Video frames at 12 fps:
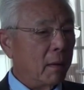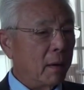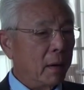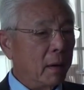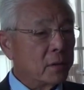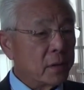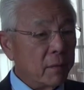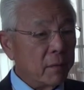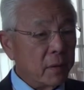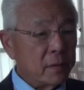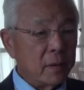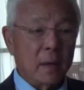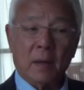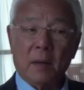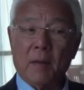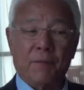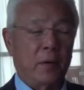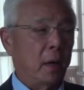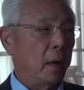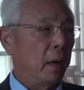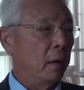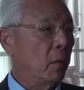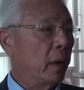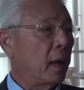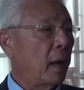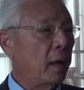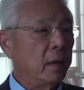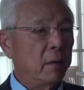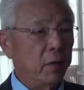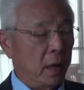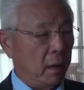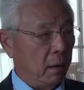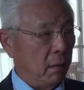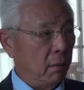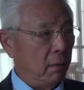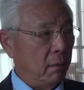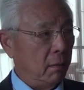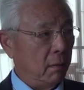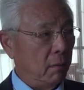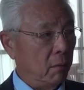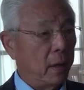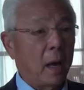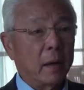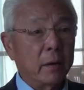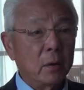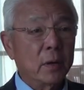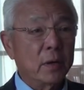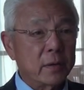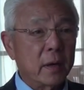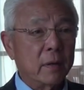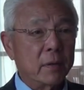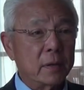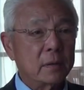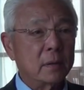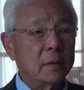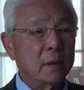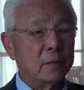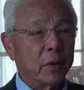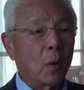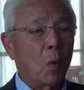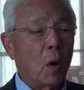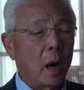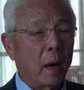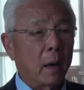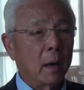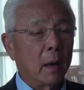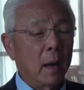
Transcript: In service, definitely, we can't deviate. We got to do the service that's required.